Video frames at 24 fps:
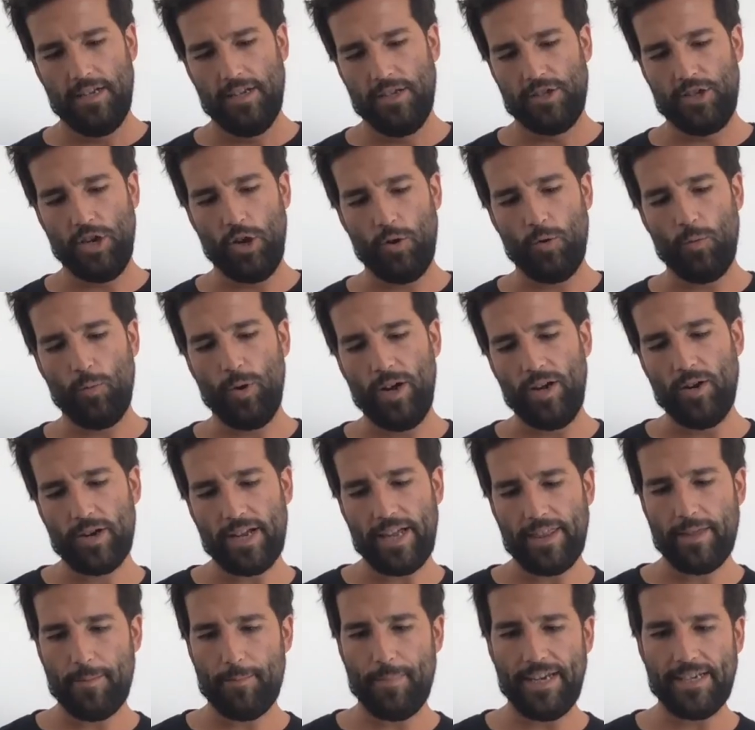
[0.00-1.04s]
So we look
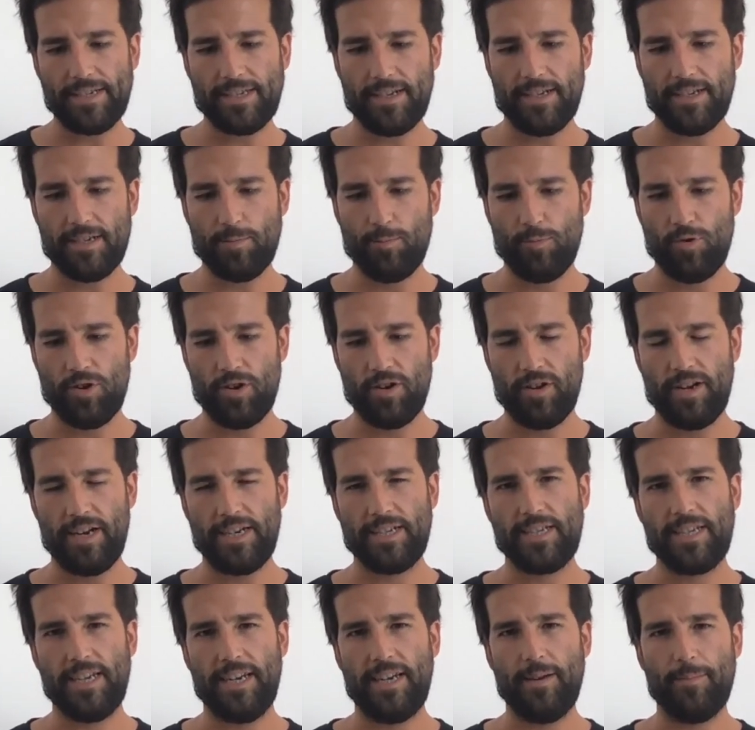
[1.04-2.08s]
at the business more on a
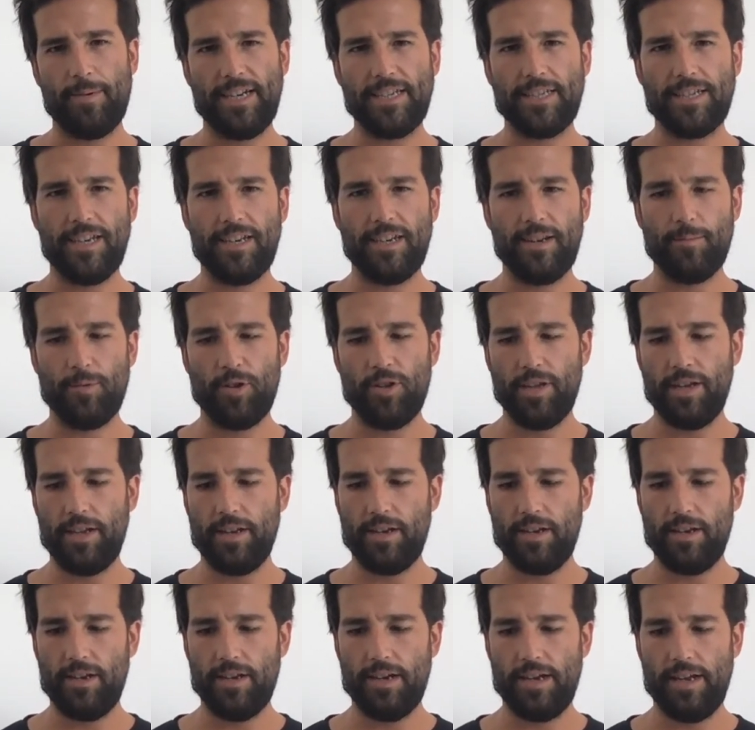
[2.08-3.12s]
city by city
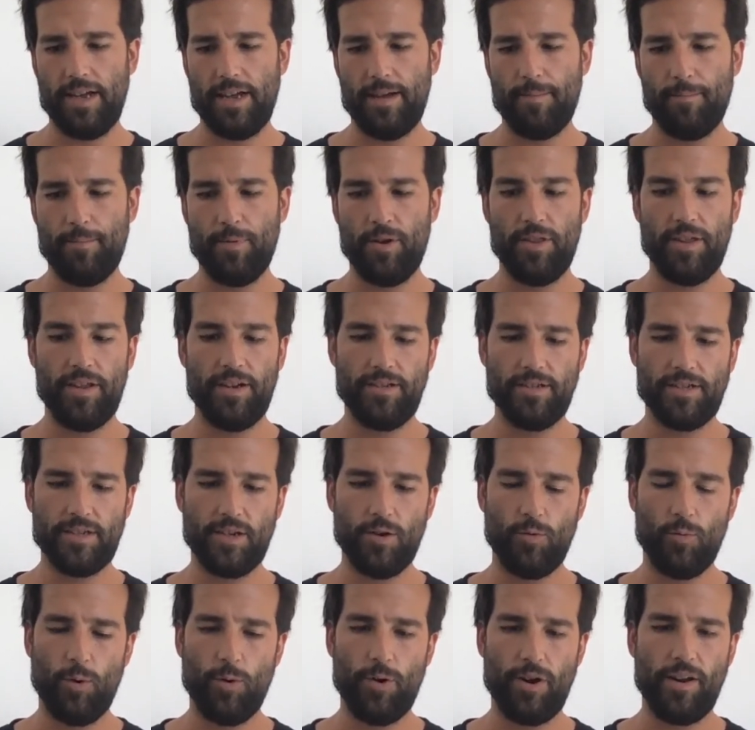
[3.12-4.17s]
model.
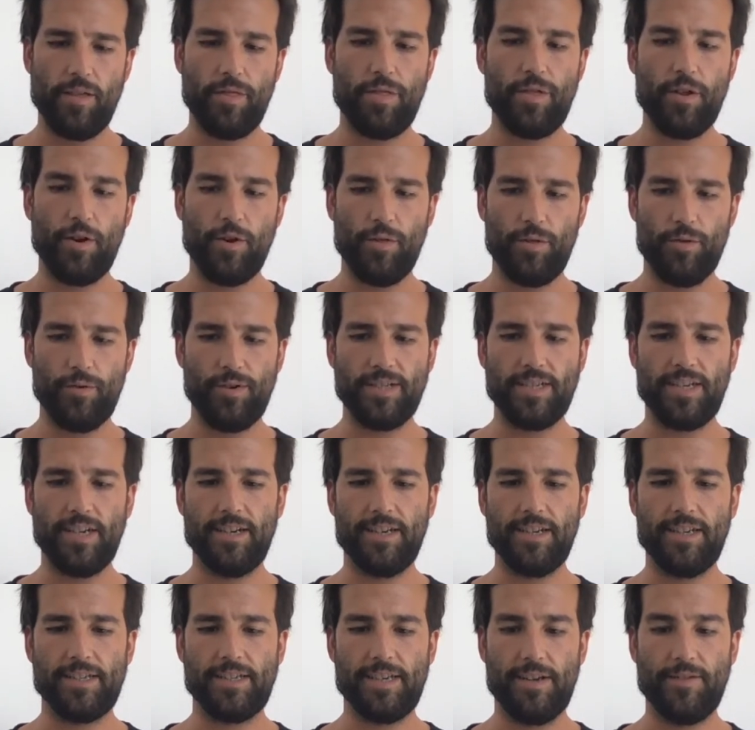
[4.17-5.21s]
So we were in 33
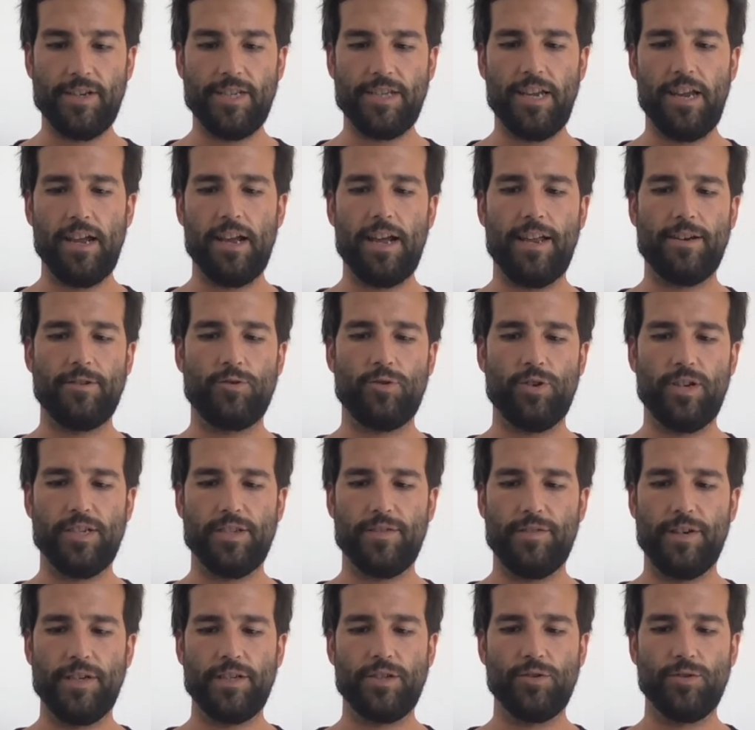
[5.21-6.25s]
cities, 17 countries
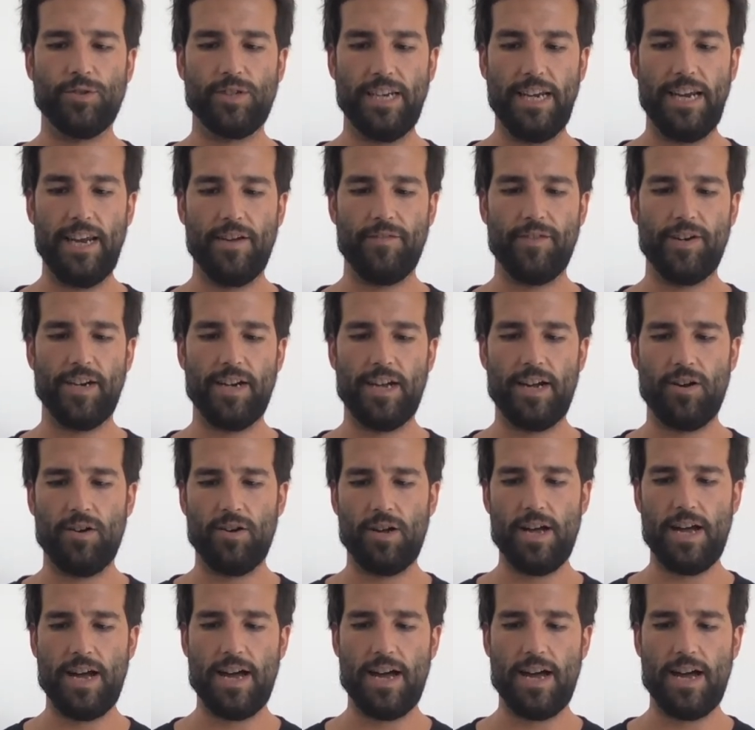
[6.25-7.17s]
versus 11 now.